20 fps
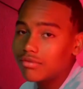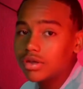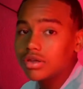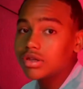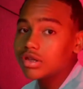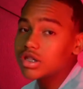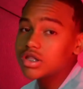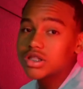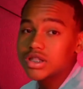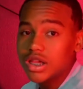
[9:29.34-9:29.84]
a
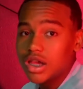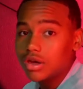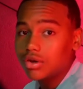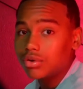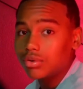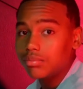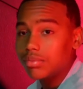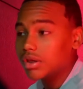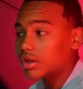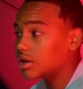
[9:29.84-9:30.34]
good
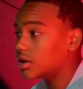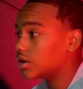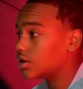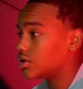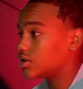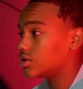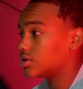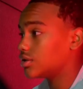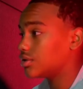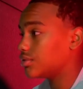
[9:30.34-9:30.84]
tackle,
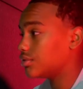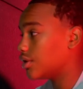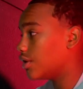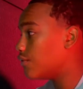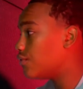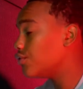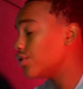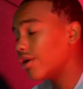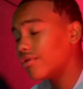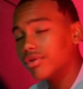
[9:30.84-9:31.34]
because
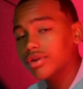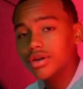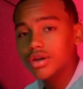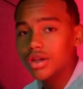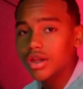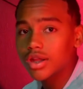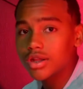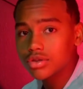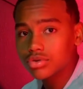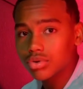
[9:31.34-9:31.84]
if you have a good
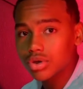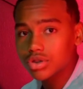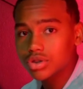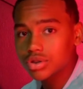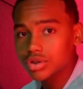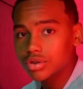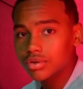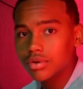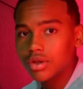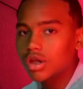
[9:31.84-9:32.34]
edge
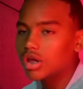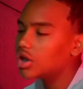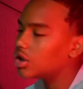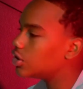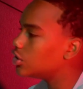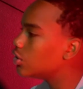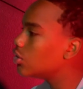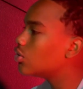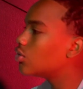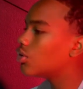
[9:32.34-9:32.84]
rusher,
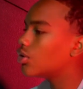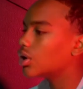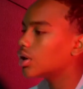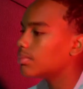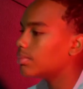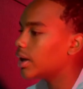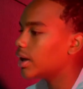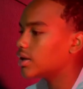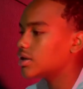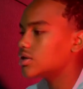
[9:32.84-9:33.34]
your
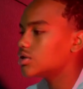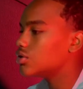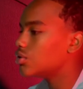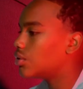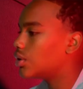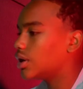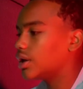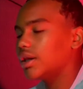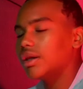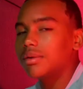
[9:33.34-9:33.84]
quarterback is
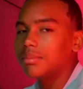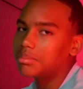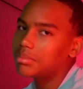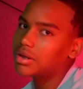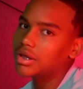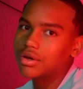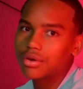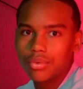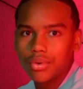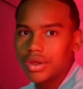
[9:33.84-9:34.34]
going to get
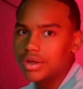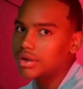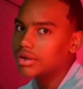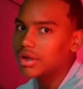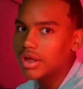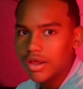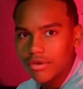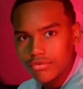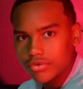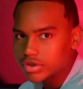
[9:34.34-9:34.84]
obliterated
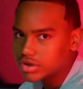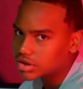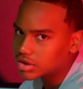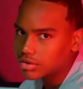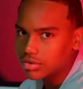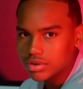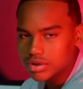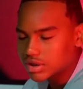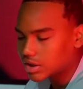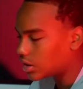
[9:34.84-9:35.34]
every
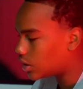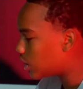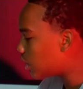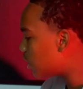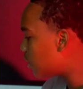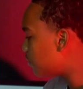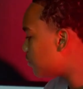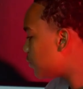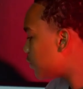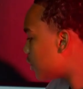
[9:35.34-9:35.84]
single
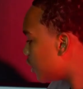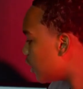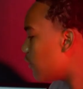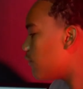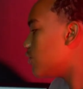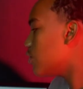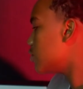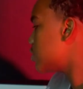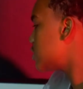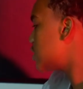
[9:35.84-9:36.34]
time if
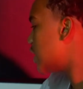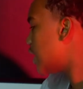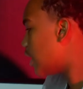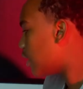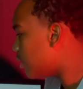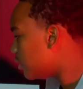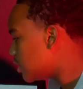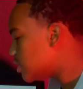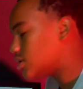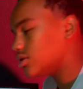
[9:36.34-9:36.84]
your
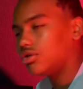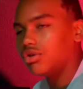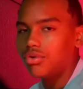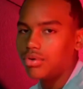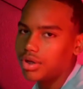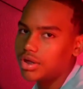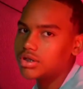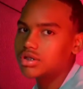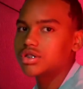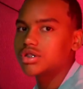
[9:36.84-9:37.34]
tackle isn't
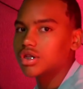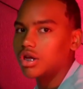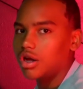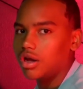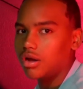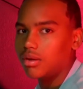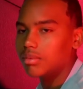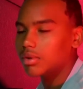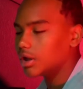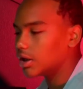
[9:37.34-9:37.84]
doing his
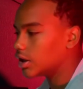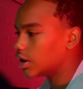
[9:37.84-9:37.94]
job.